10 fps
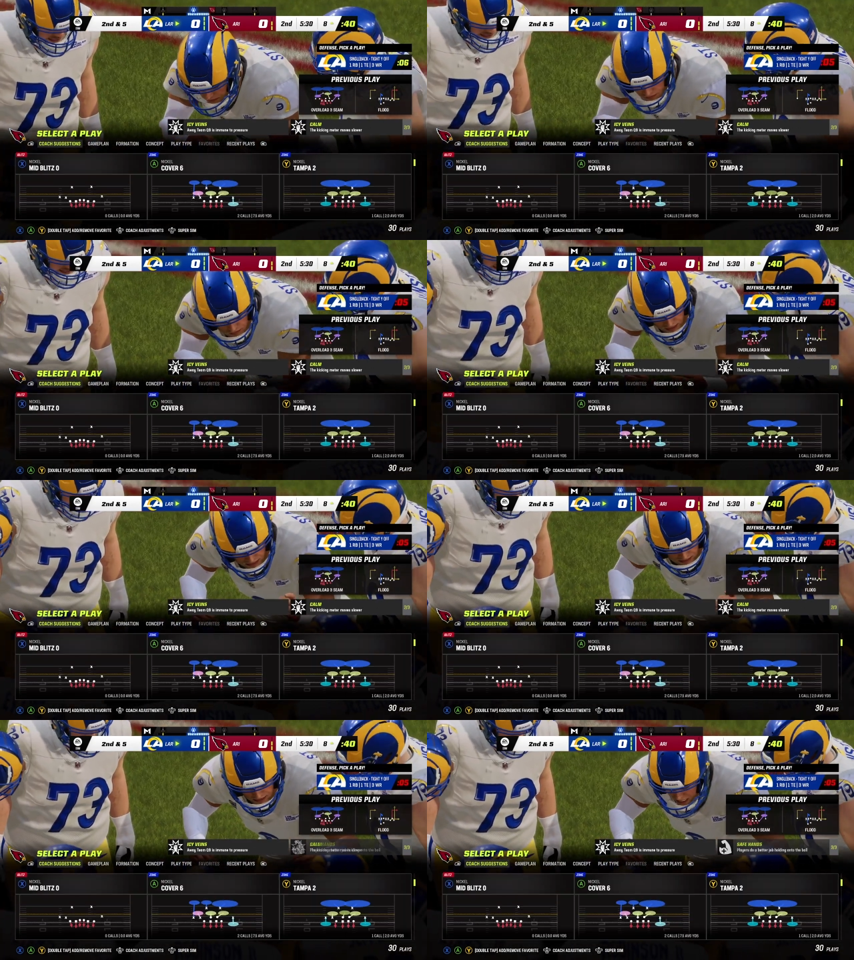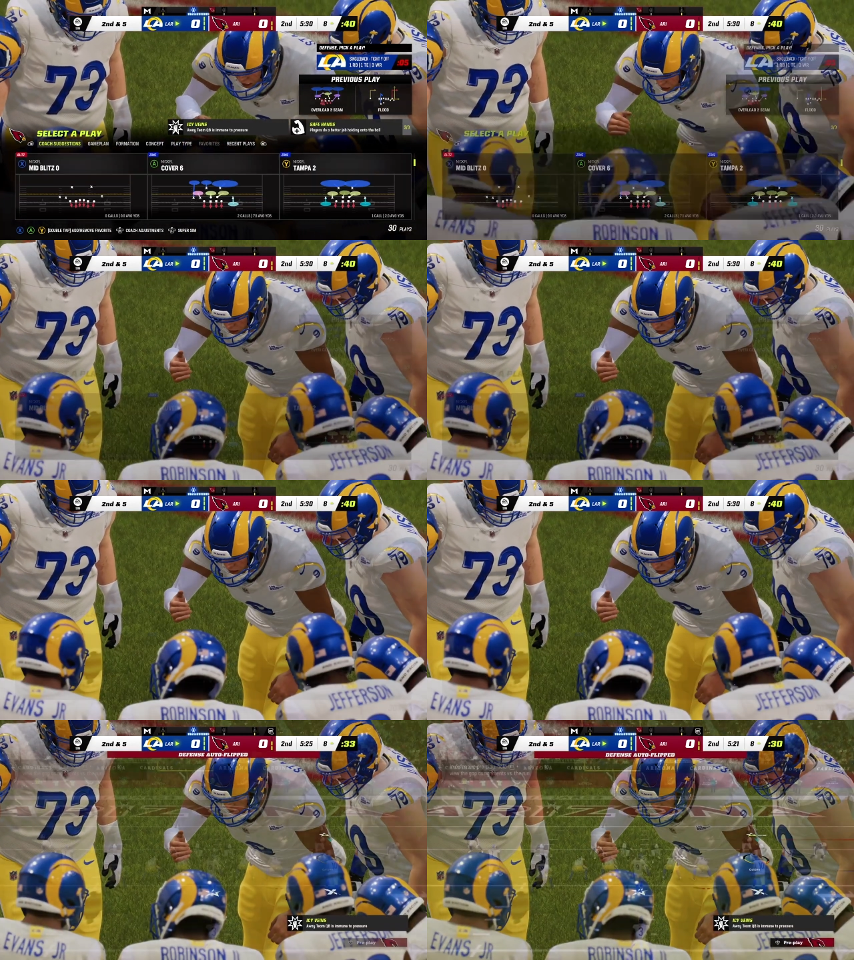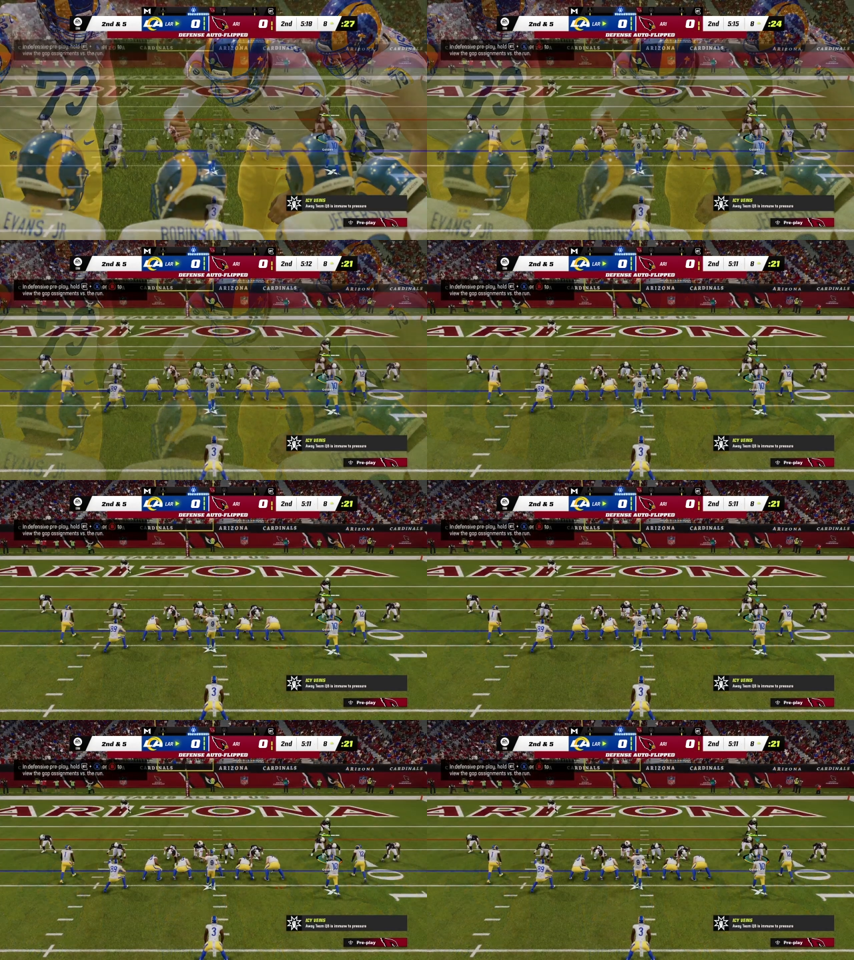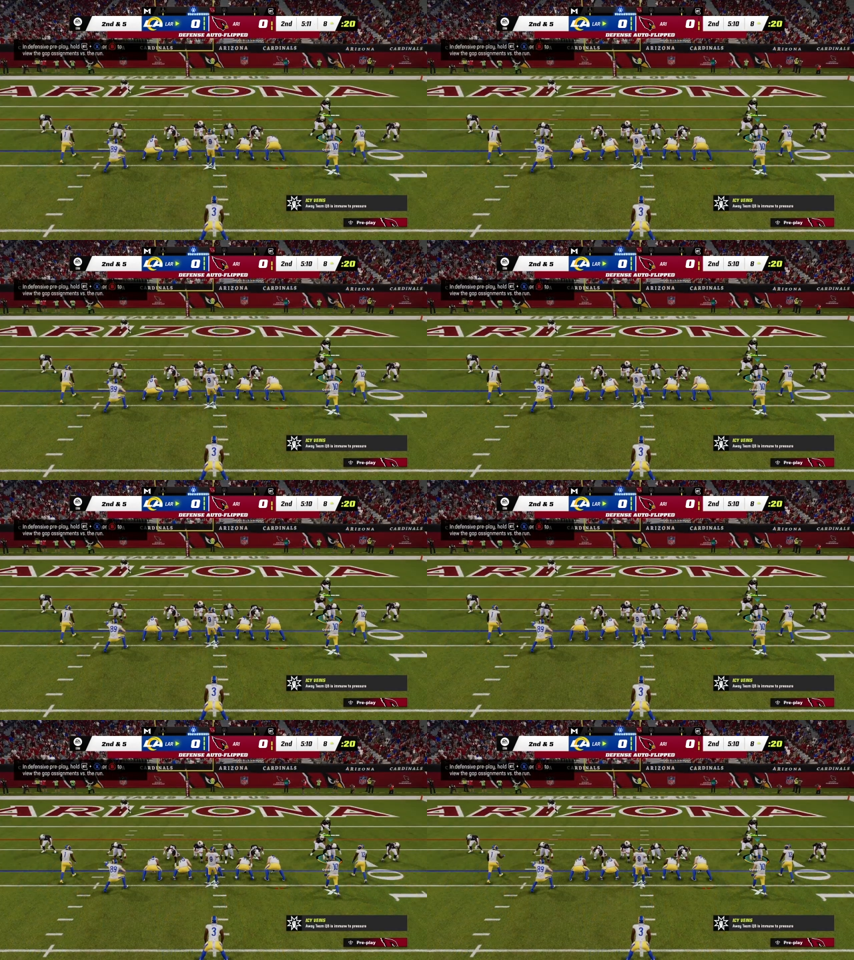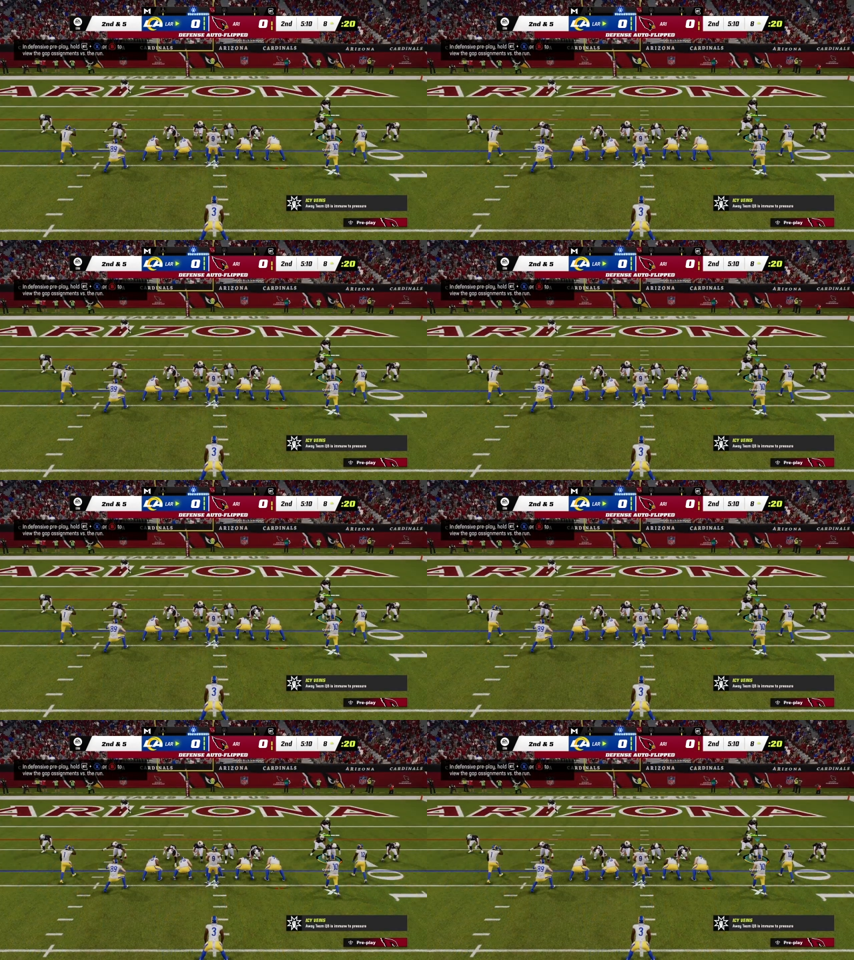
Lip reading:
[unreadable: no face in view]